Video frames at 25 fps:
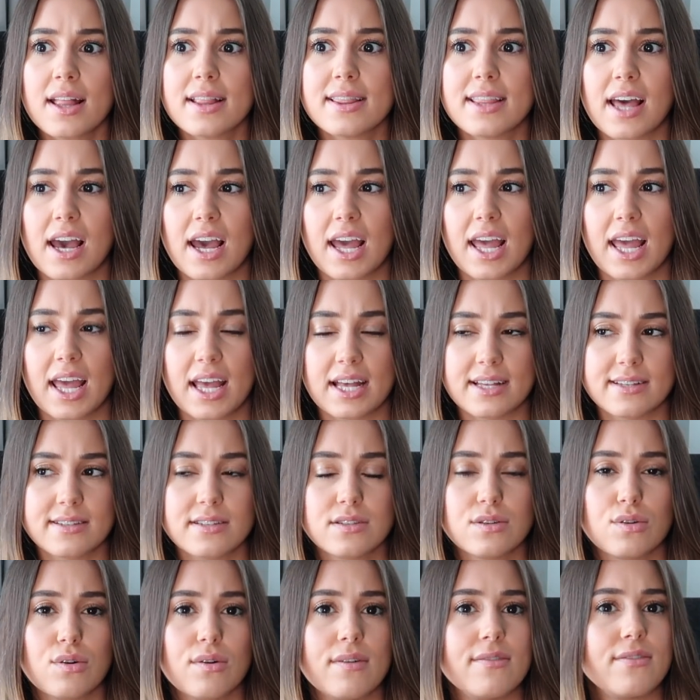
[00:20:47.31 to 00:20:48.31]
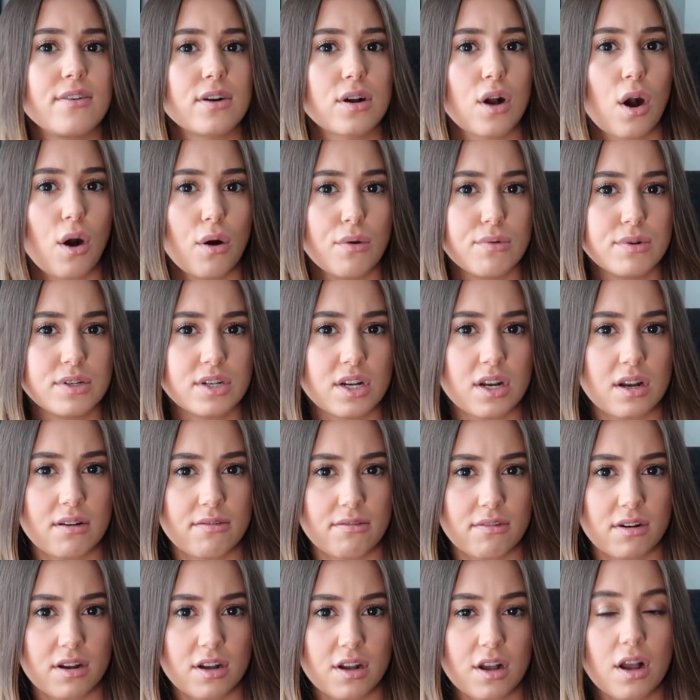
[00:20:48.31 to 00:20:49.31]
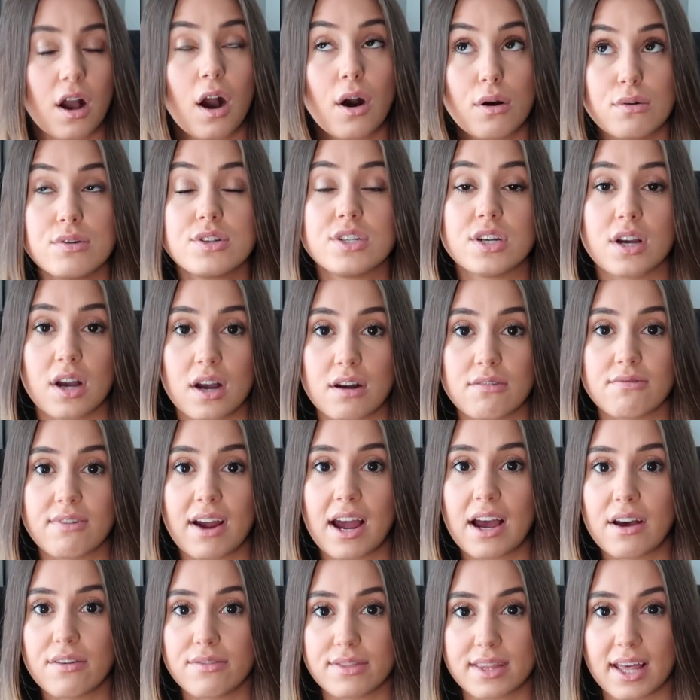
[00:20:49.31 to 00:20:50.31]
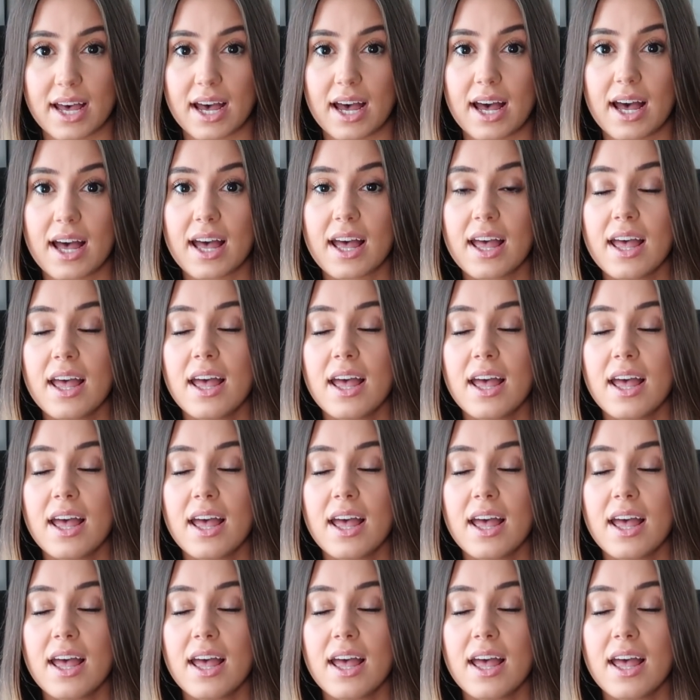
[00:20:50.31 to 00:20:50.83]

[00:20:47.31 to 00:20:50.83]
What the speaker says: there is sort of a culture around that,